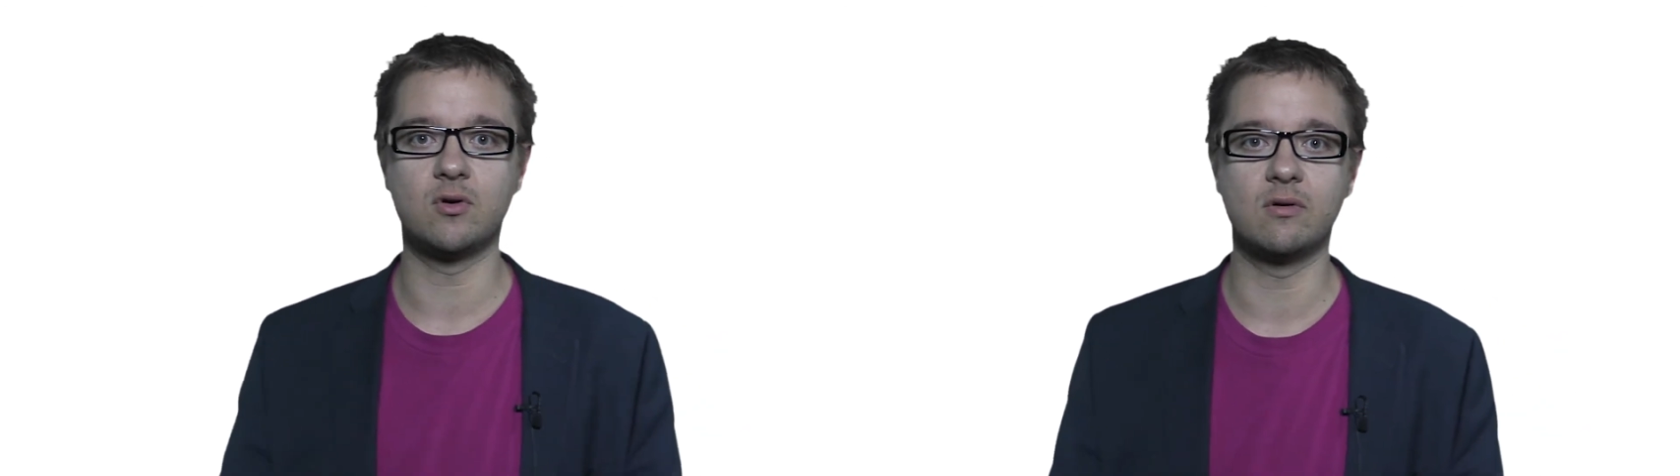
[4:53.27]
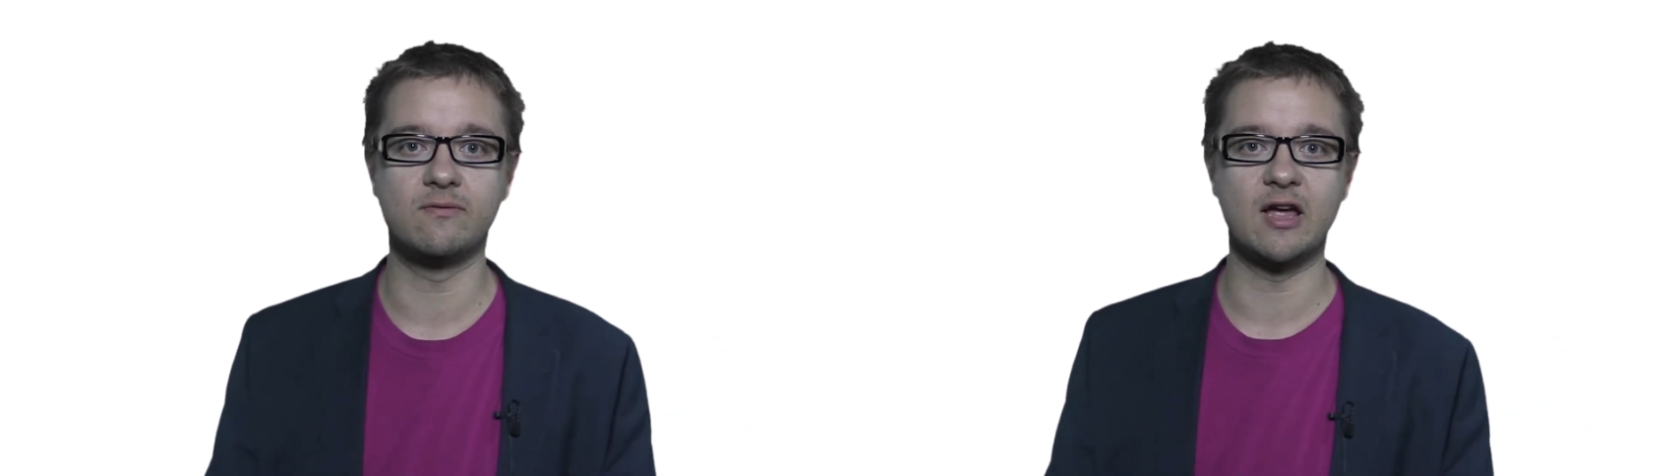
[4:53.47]

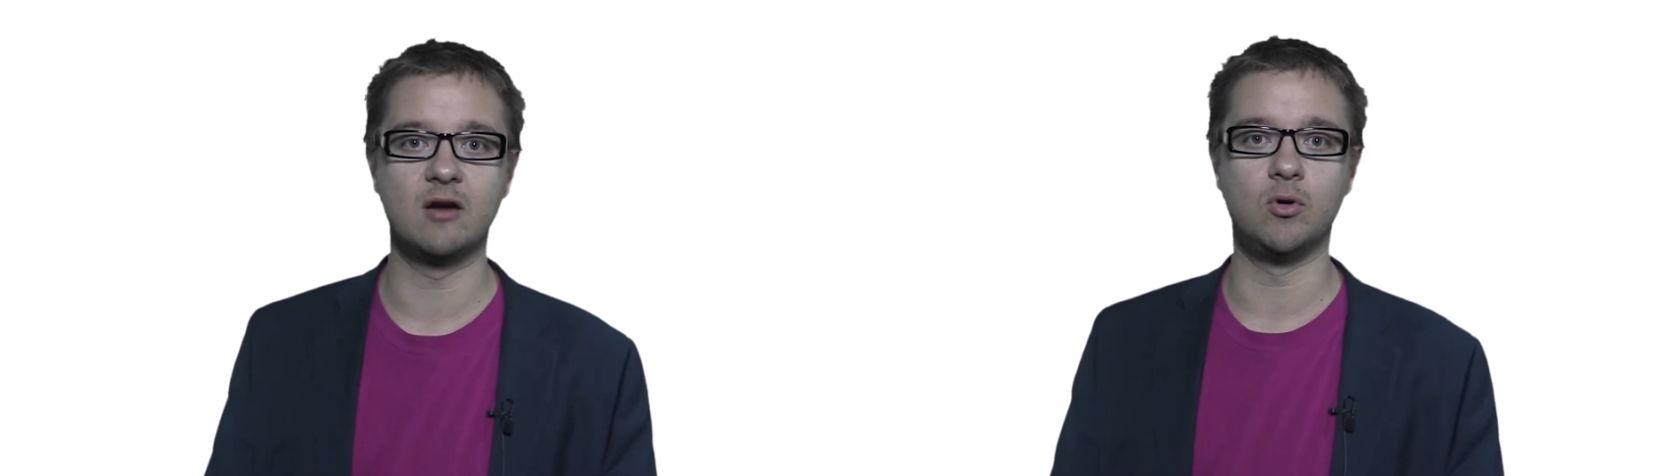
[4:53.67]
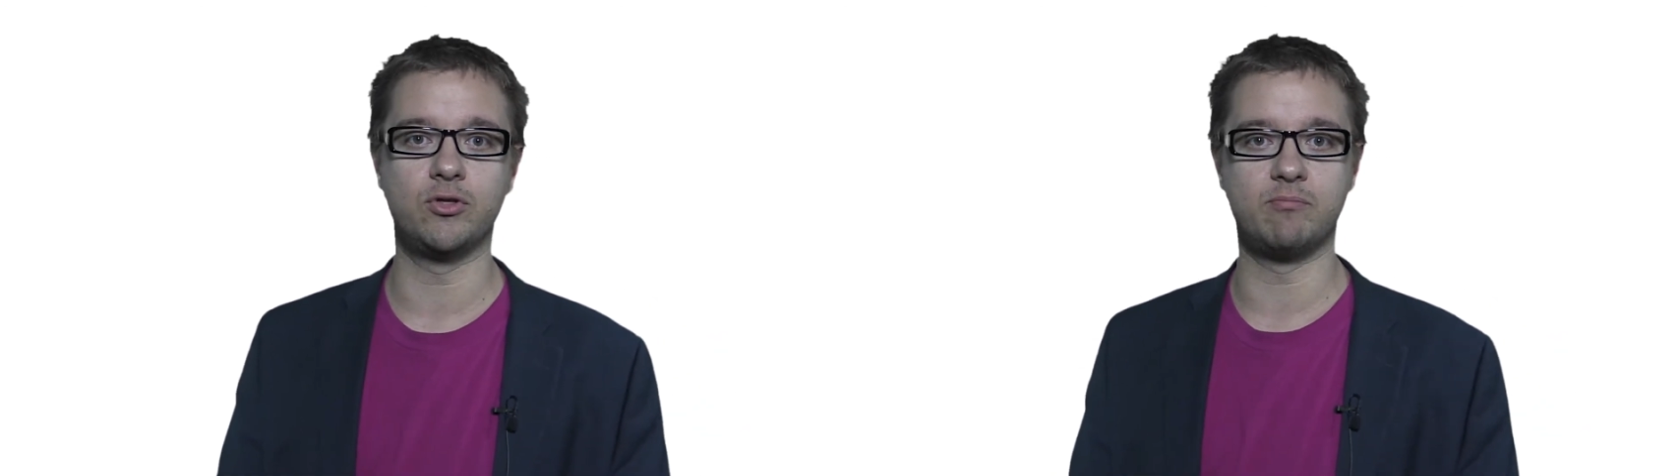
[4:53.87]
are
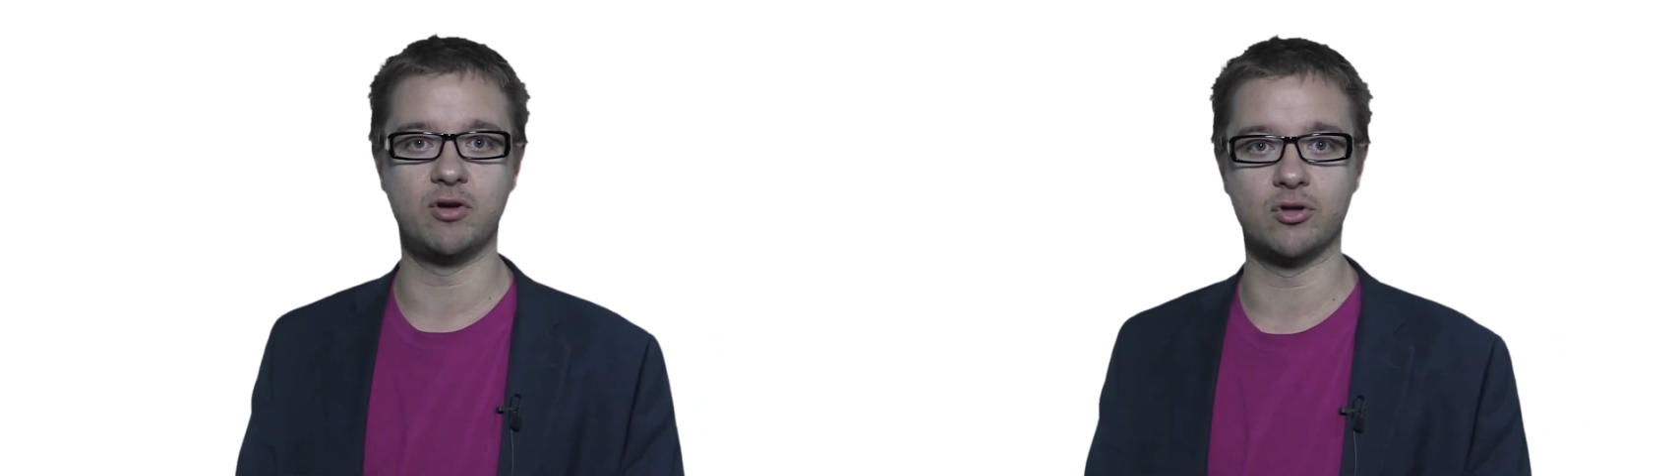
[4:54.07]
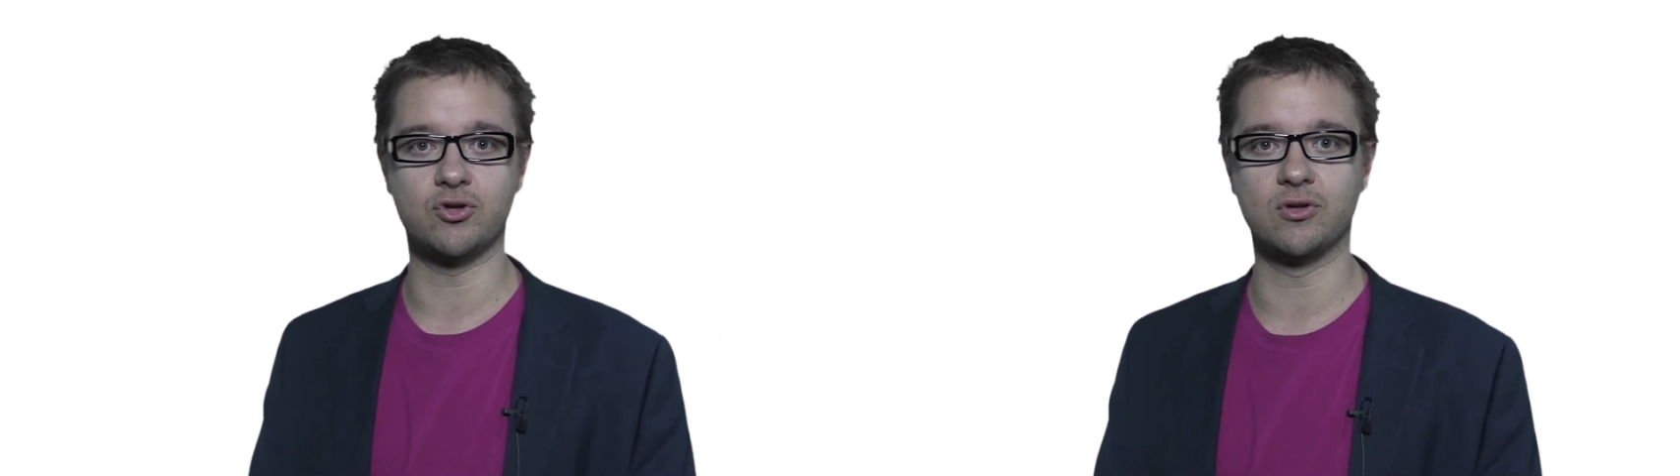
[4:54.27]
available to
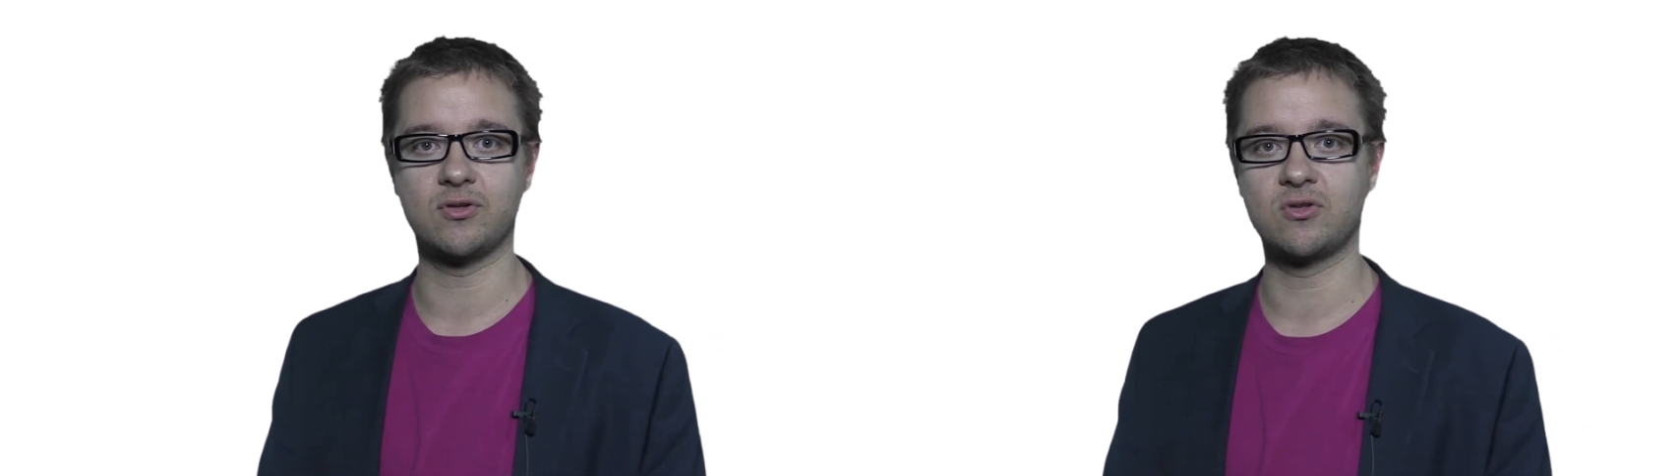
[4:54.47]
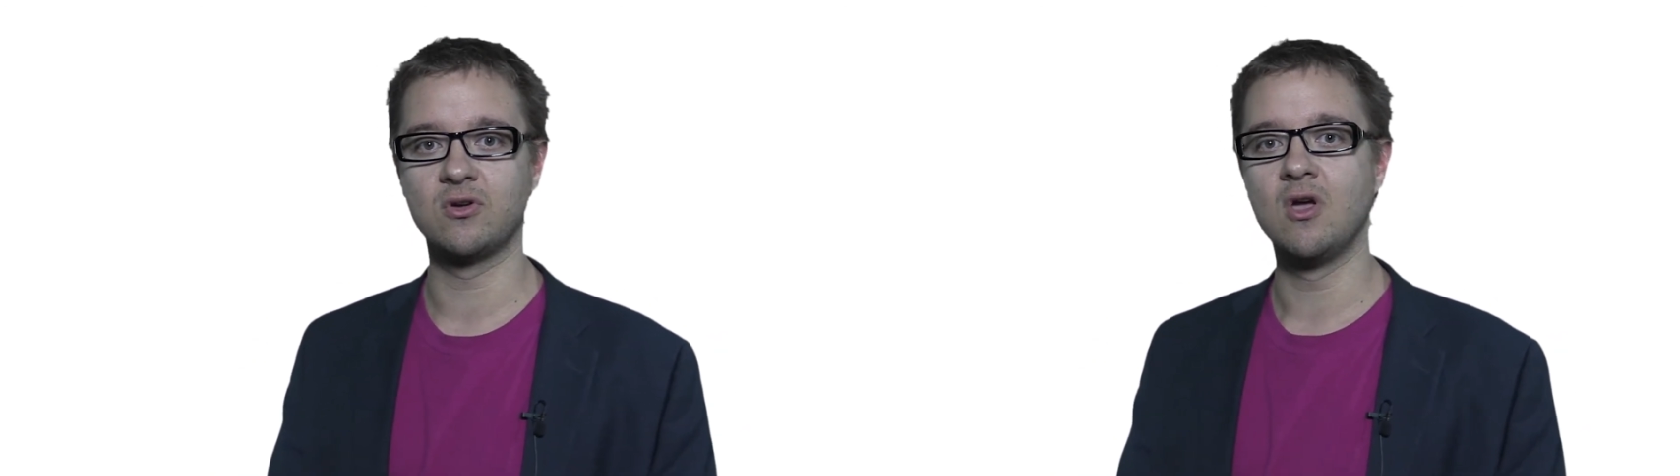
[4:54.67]

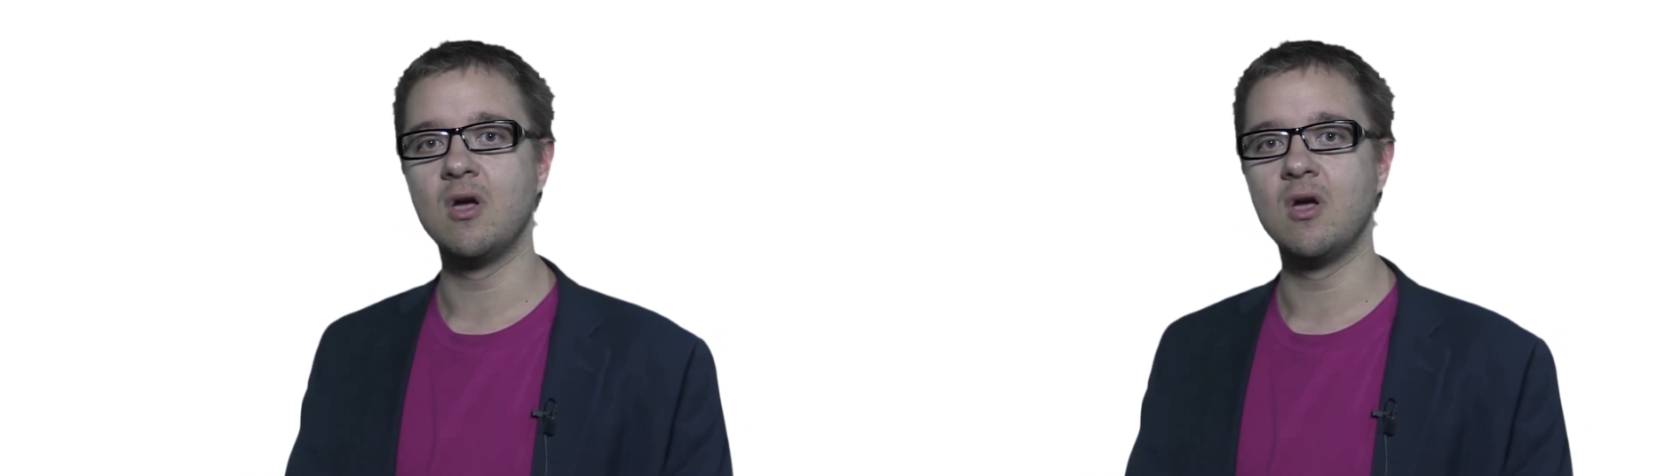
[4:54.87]
purchase,